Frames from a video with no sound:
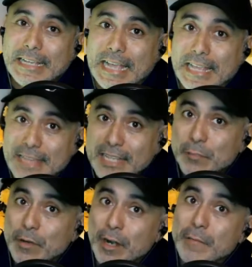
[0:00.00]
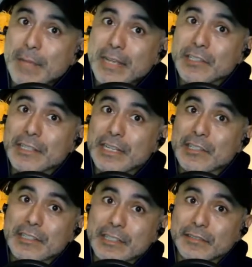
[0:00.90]
And that's where our
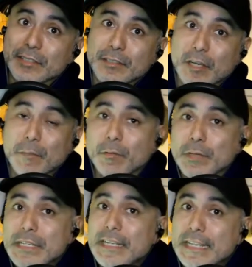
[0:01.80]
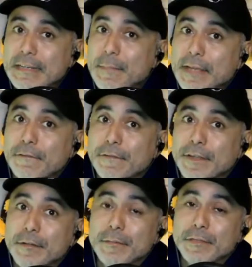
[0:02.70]
imagination needs to double. We need to make
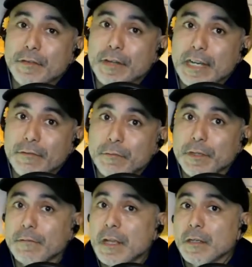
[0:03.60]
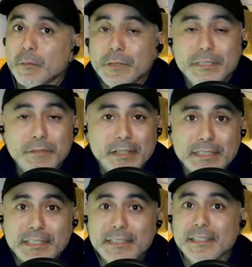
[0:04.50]
films for everyone. Luis
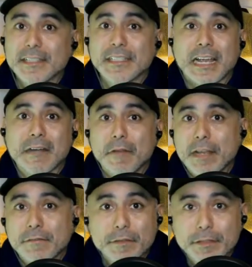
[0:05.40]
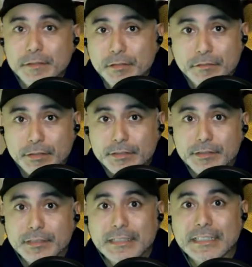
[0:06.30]
Valdez says, I write for the universe.
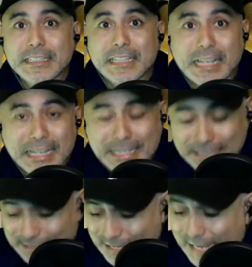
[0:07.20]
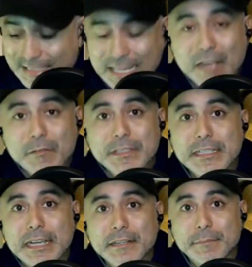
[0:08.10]
That's how it's
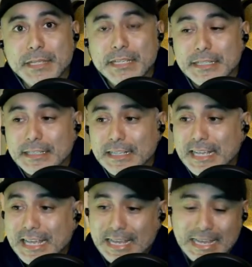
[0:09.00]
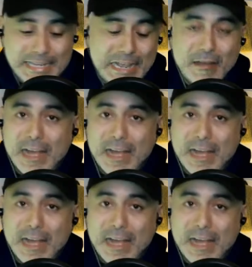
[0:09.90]
got to be. Now, I